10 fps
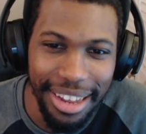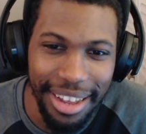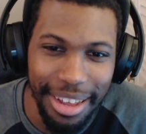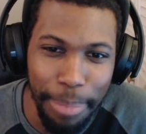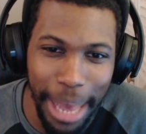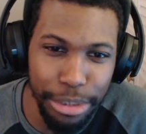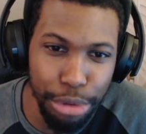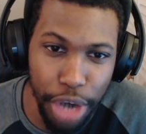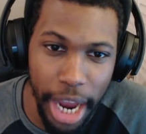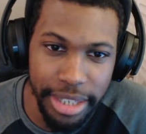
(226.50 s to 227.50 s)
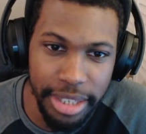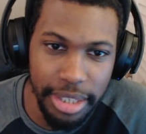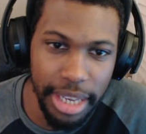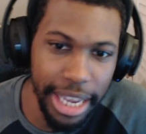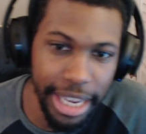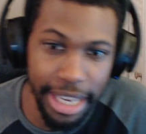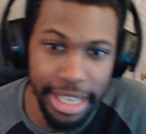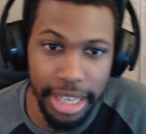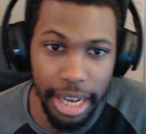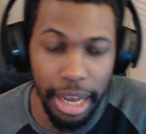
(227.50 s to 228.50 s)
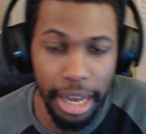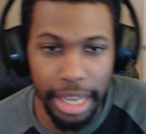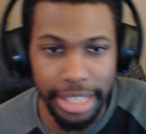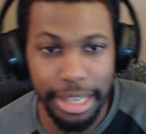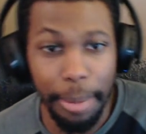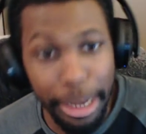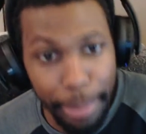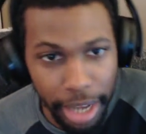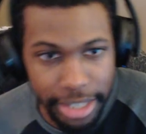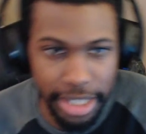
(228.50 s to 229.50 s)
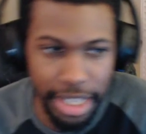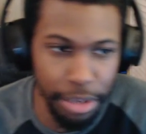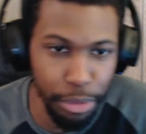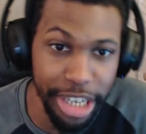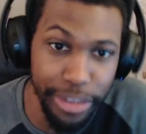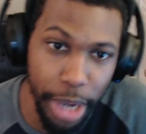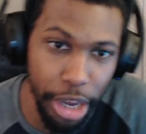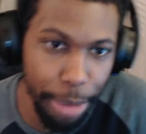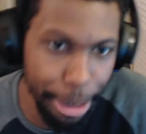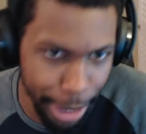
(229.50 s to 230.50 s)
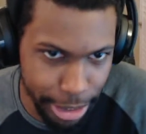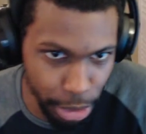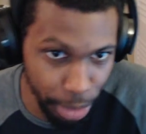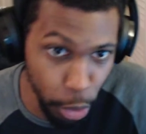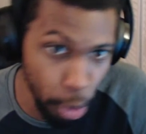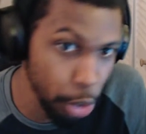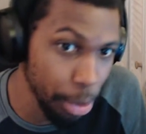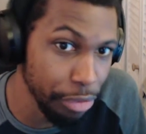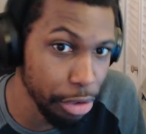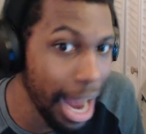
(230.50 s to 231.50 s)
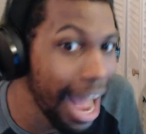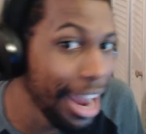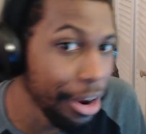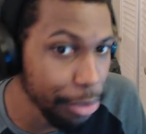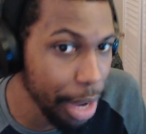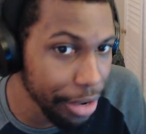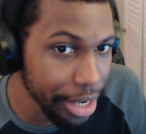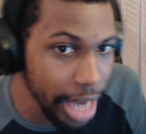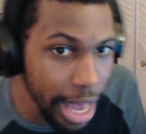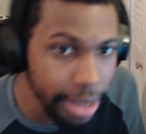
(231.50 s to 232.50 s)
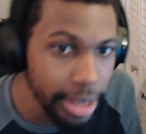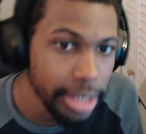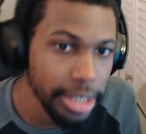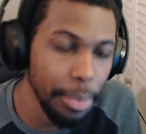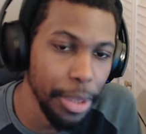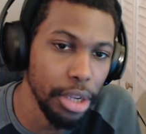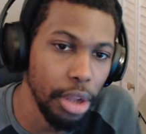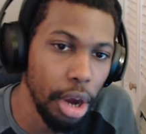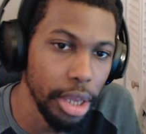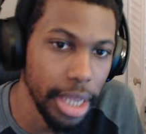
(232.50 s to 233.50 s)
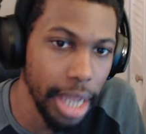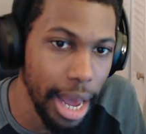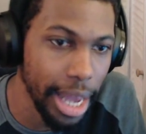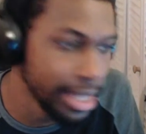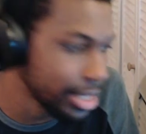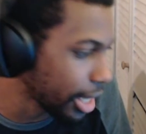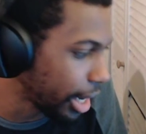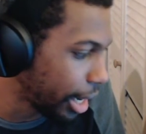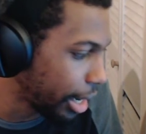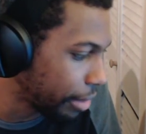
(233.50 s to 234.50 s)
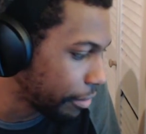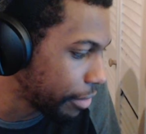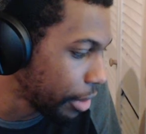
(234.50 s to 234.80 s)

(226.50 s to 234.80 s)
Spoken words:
Basel Trice is in a mini box. It's in the Rage of Volcano mini box. So if you are going for a higher rarity deck, something along the lines of